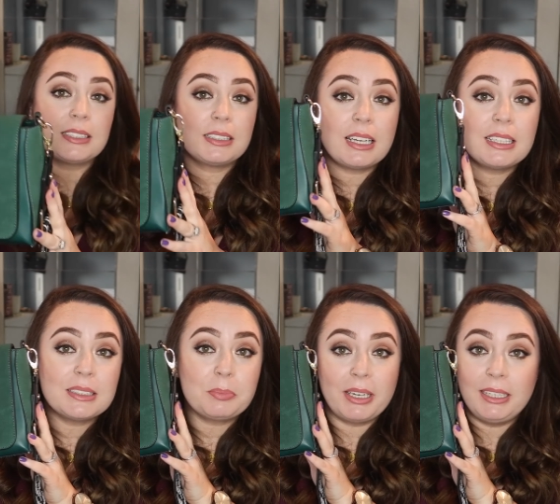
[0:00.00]
so that
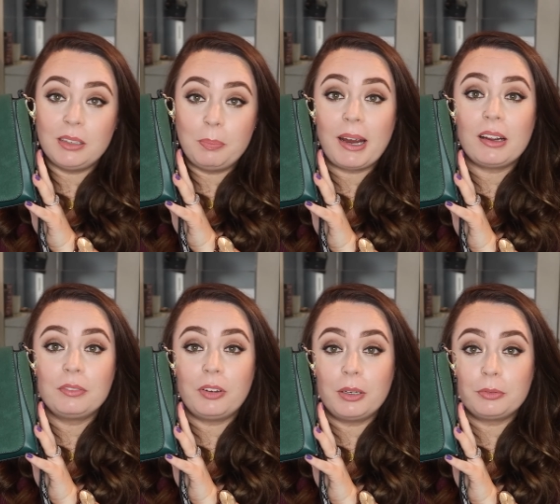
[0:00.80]
is my little
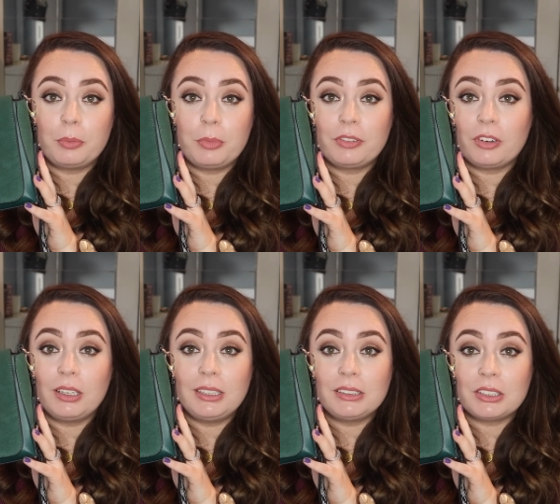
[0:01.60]
bargain find from River
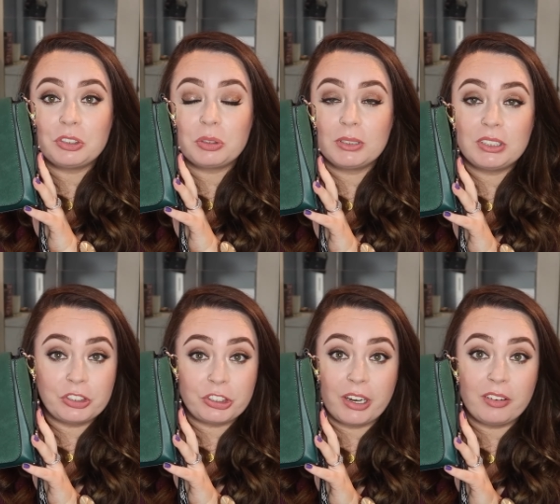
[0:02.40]
Island. I just wanted
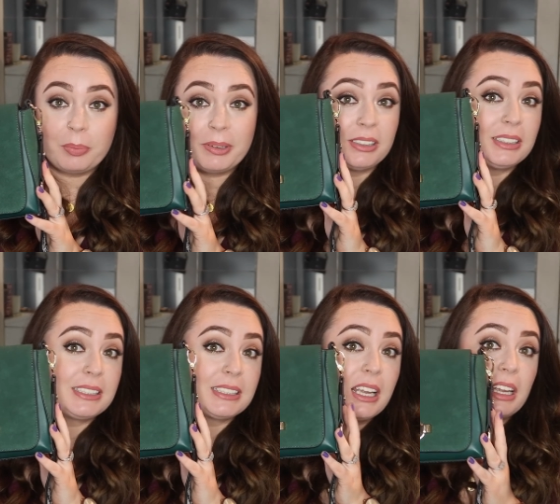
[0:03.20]
to share it because